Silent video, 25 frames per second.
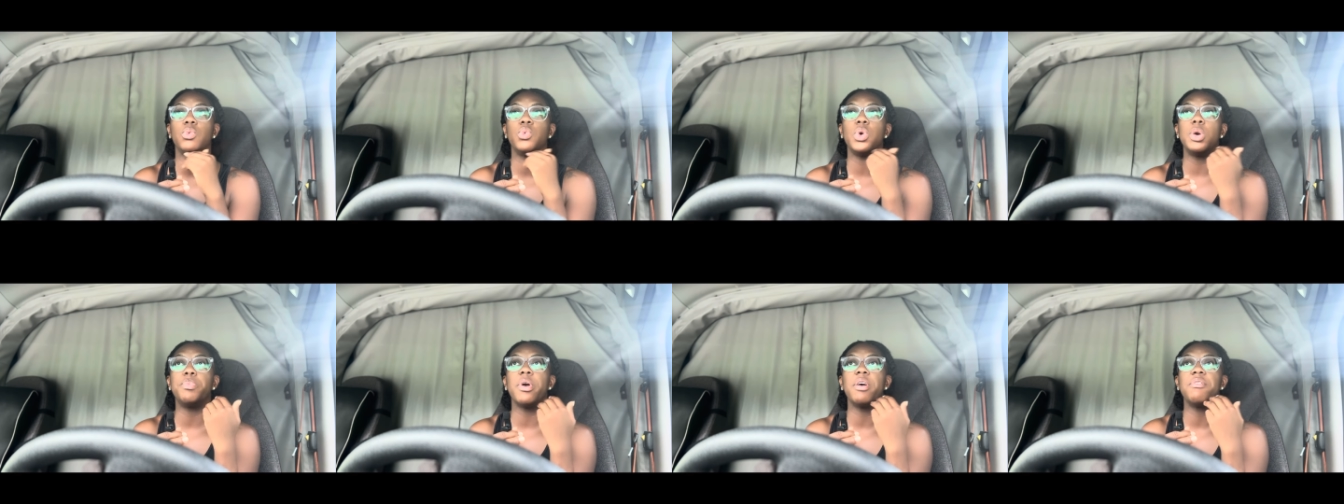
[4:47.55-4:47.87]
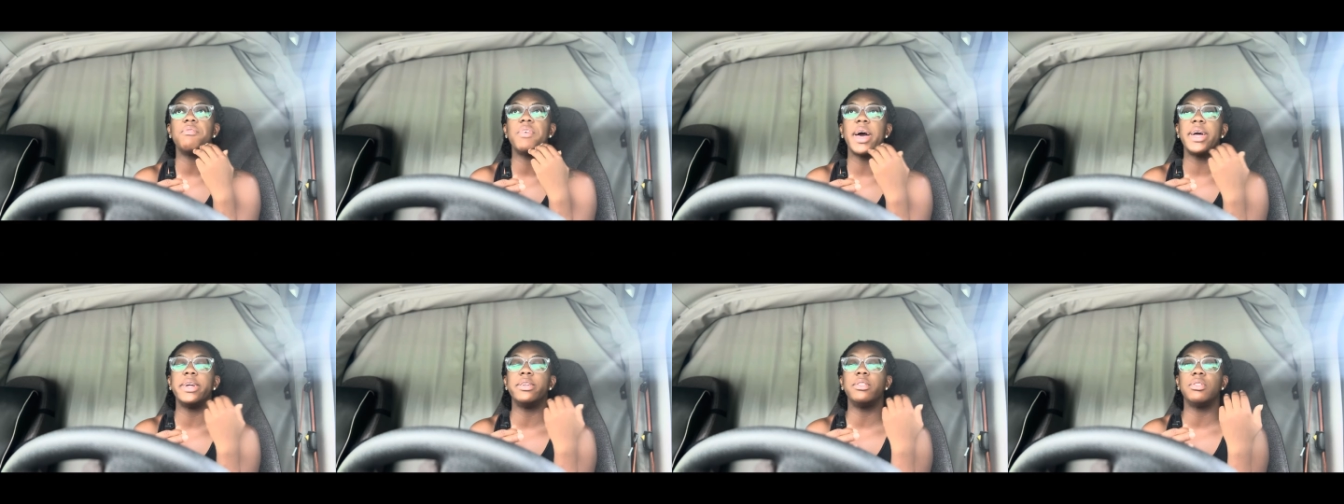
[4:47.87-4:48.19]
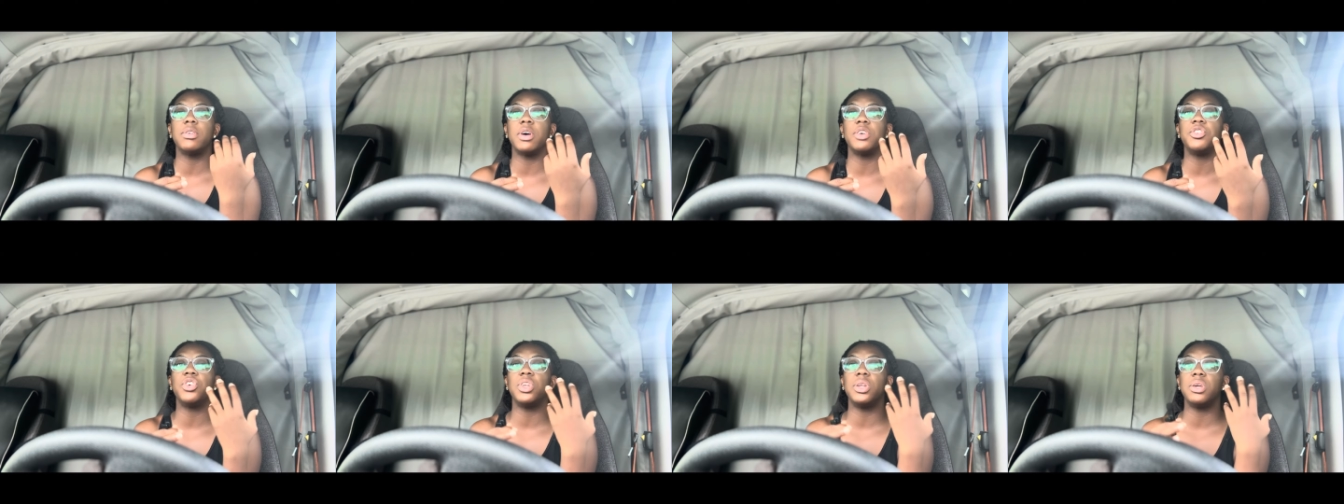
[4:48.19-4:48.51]
We provide
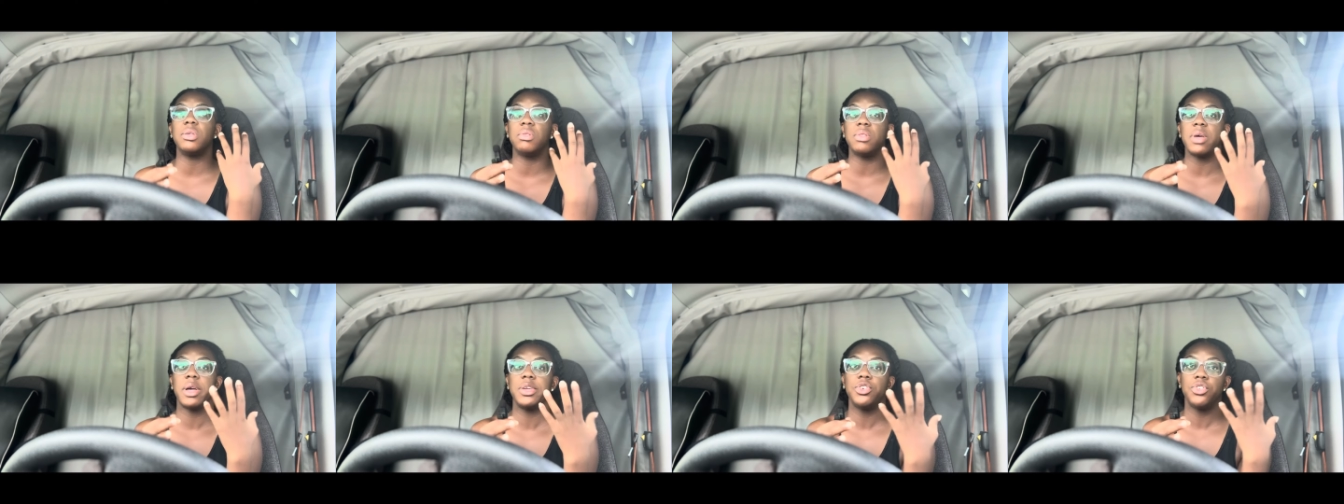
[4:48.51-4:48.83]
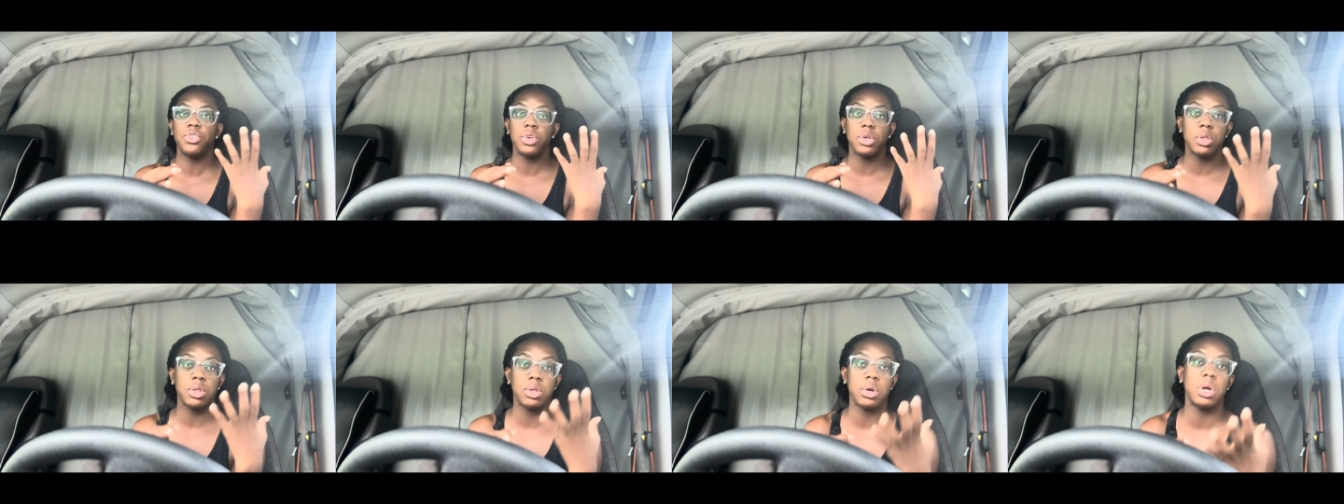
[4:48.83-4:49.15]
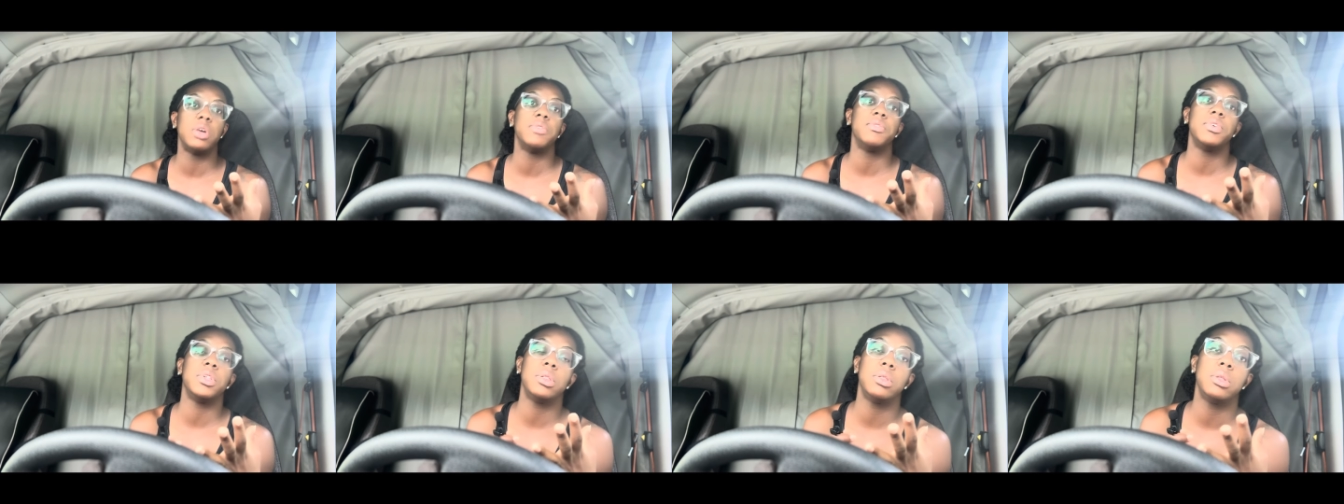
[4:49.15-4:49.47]
such an essential
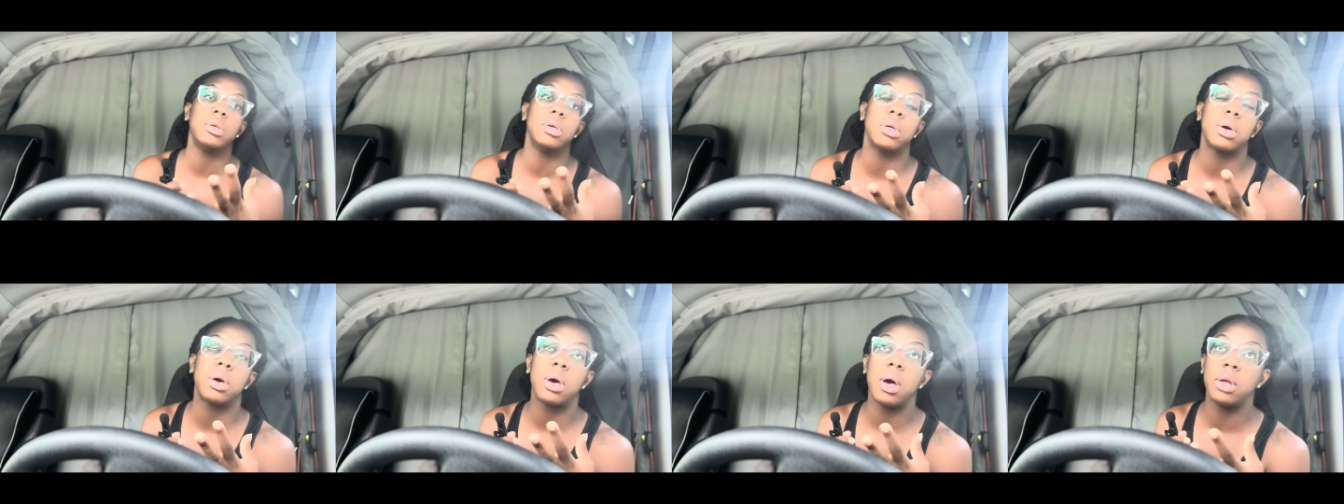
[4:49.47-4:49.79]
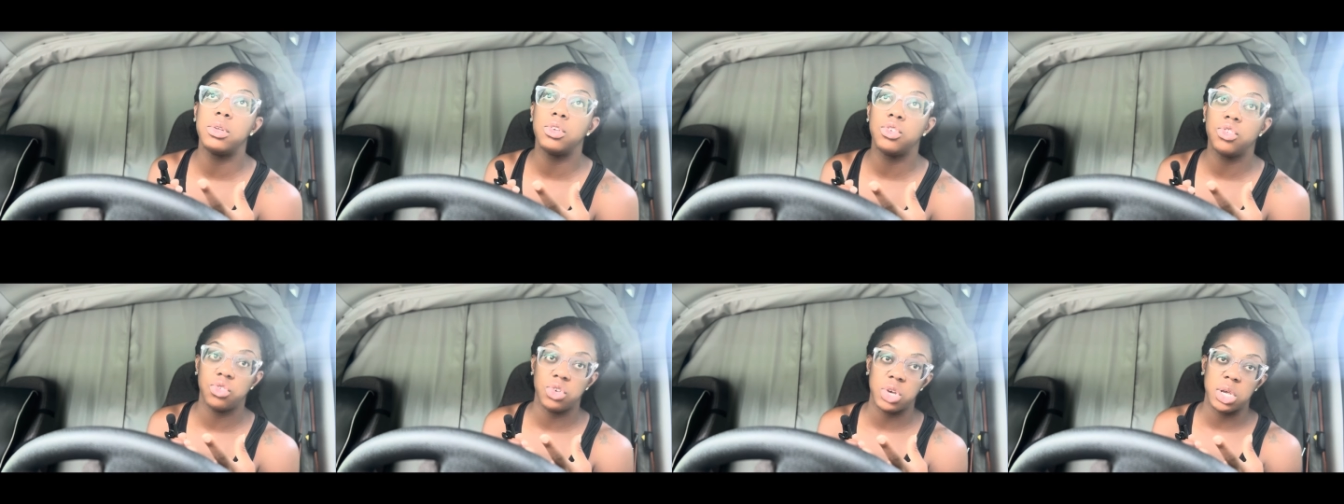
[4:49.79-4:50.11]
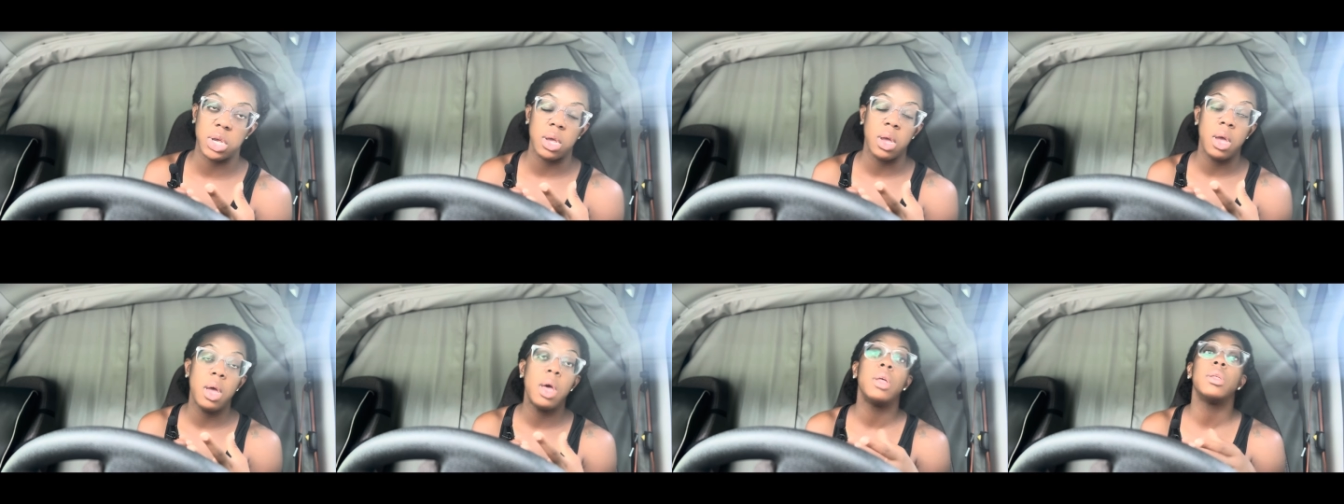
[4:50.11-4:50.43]
service to the
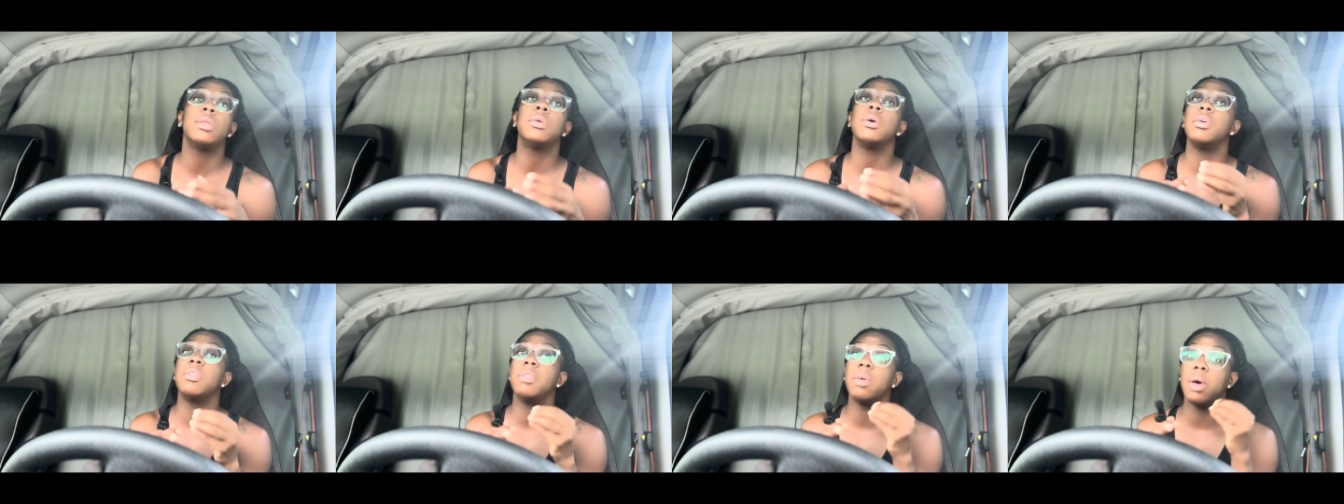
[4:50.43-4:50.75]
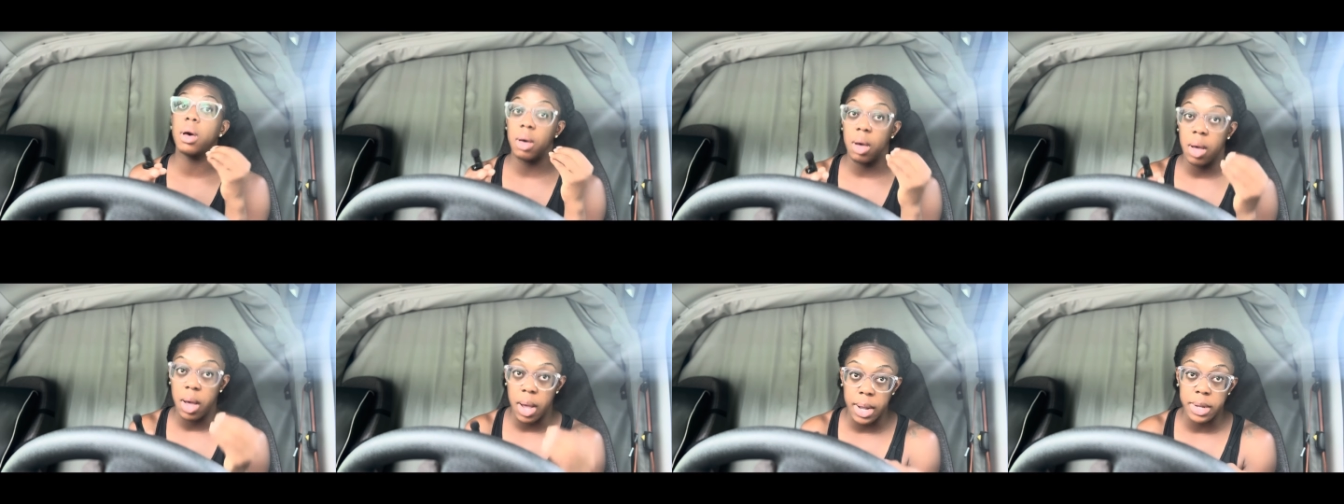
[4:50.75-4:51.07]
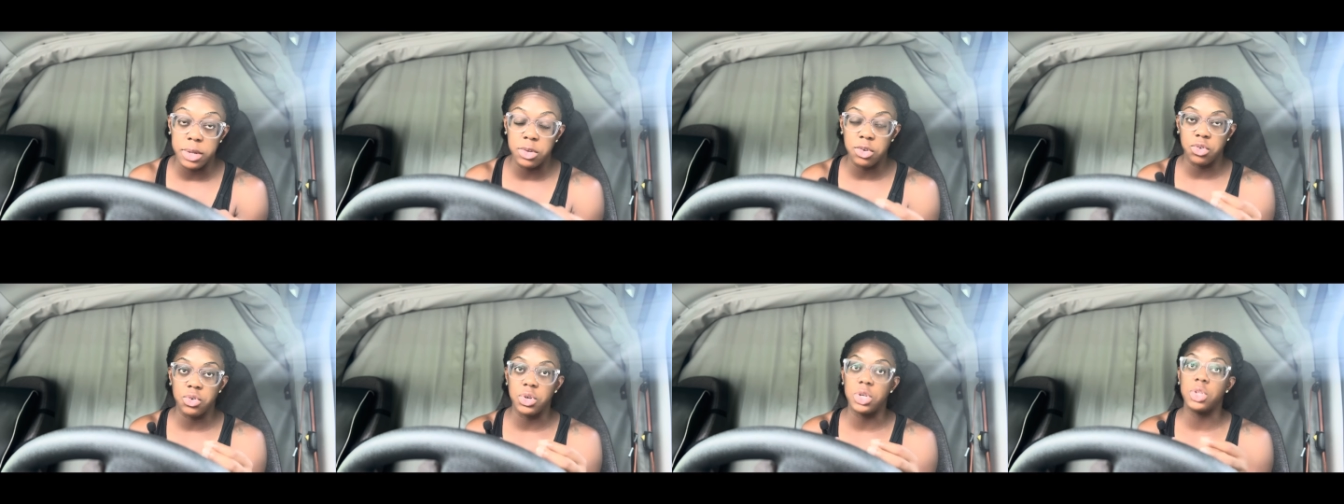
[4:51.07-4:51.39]
country, to the
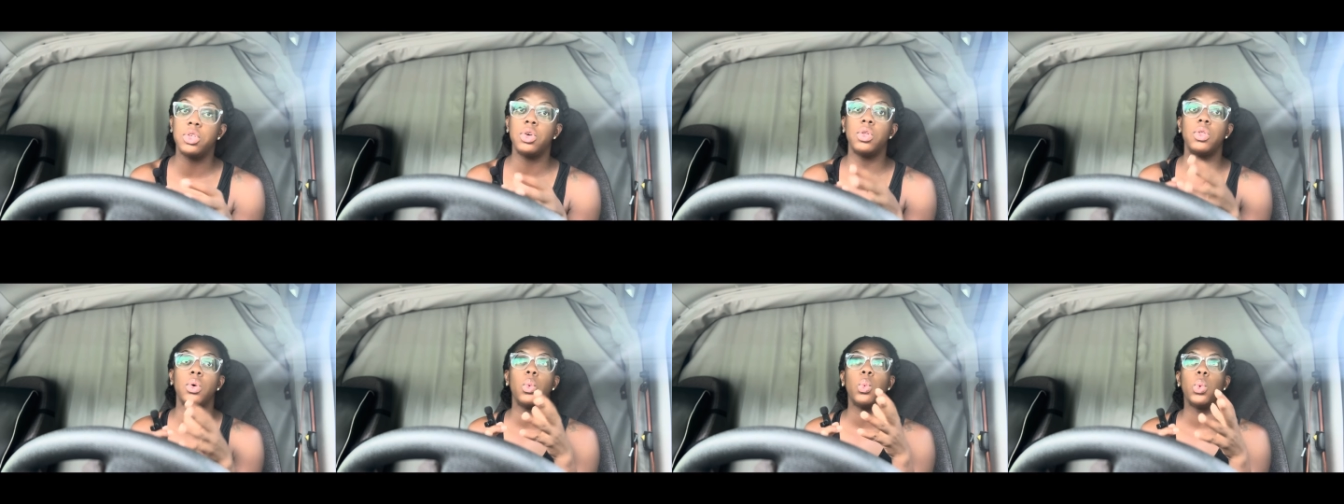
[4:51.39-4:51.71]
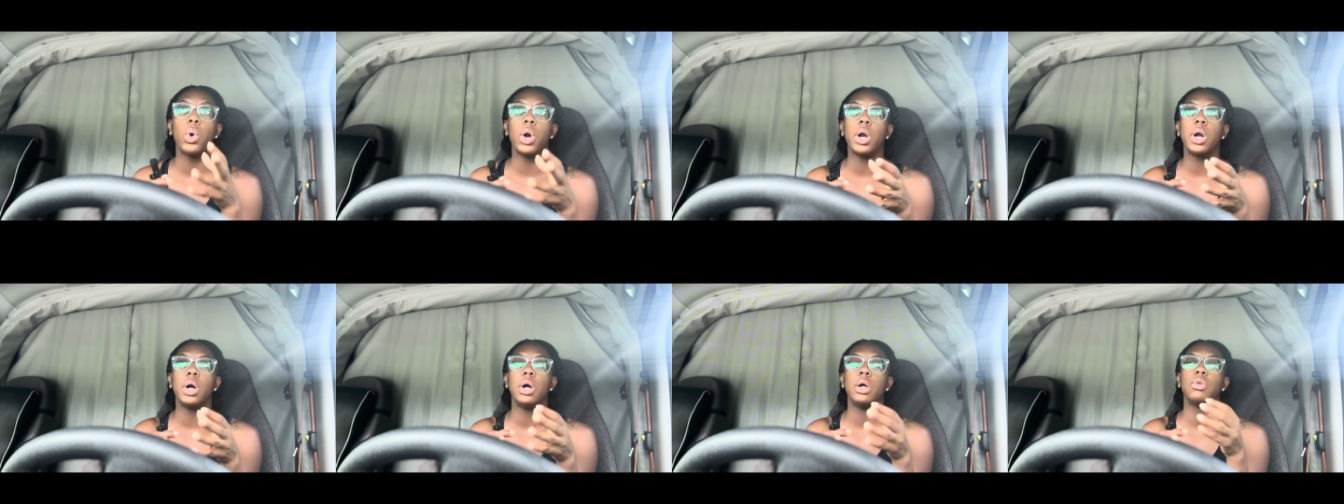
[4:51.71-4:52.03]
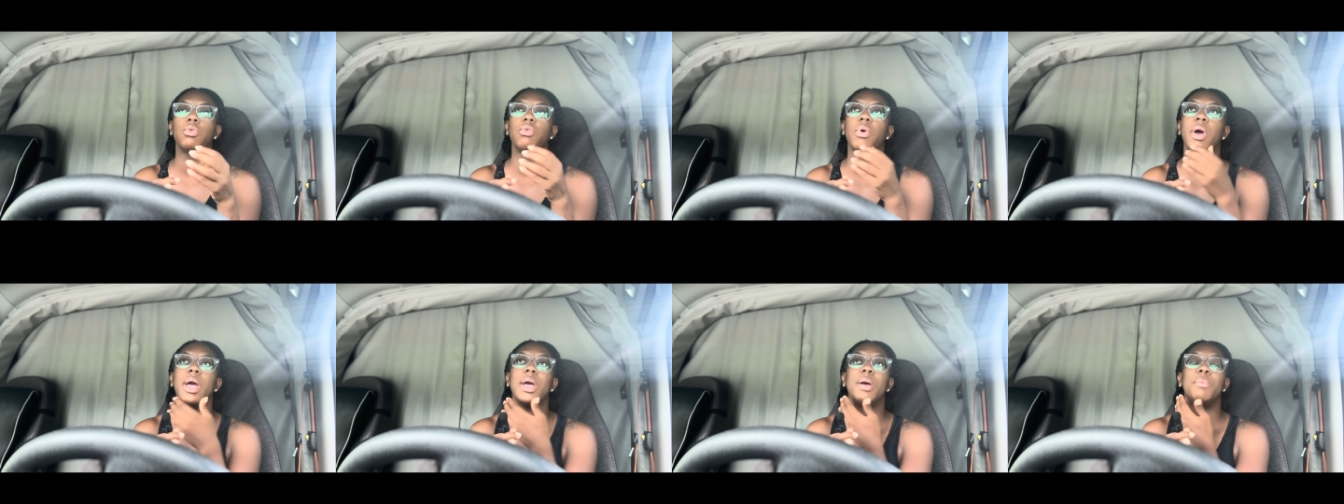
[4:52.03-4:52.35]

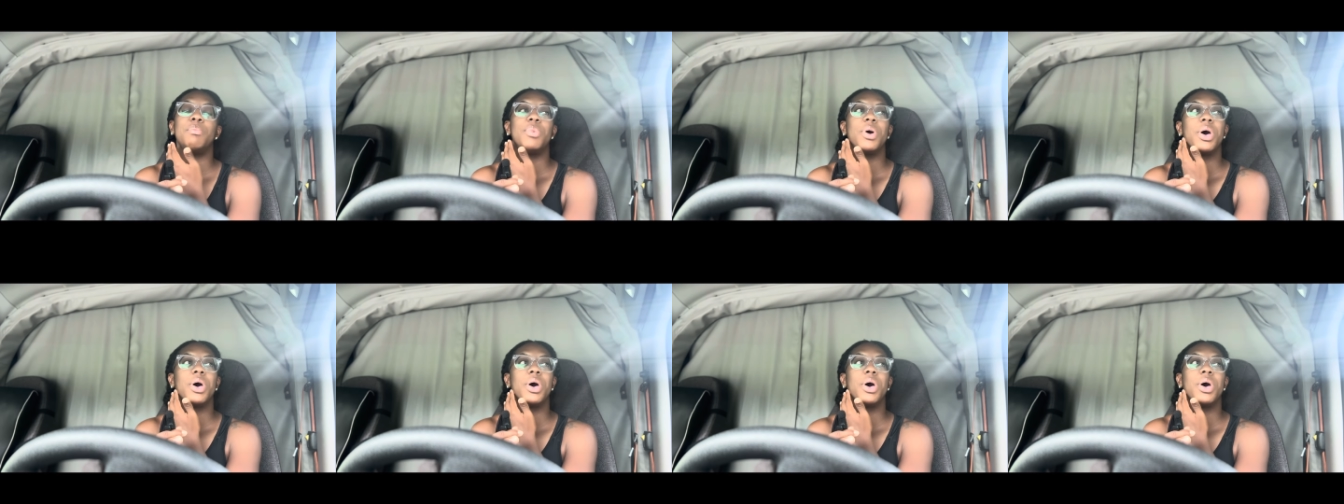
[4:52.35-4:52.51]
world, right?